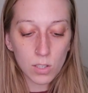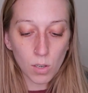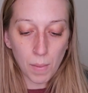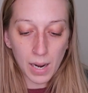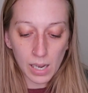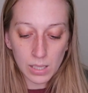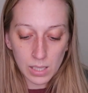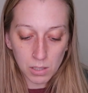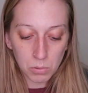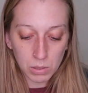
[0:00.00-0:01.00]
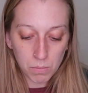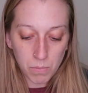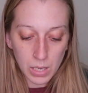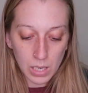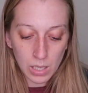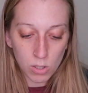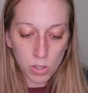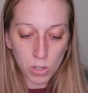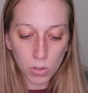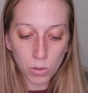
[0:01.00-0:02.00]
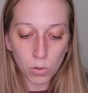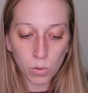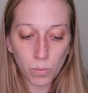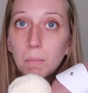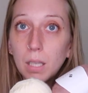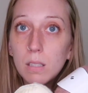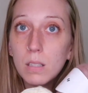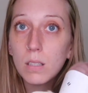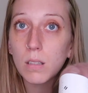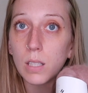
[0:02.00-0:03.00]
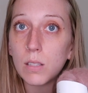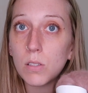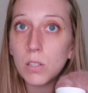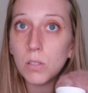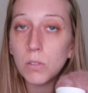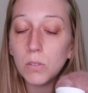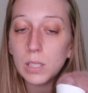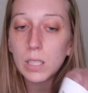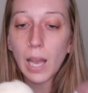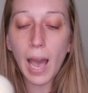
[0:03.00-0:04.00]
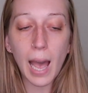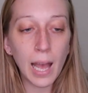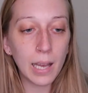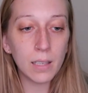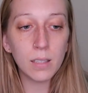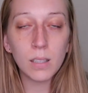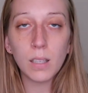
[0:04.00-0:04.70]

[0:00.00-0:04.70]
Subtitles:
So my idea would be to mix these two to add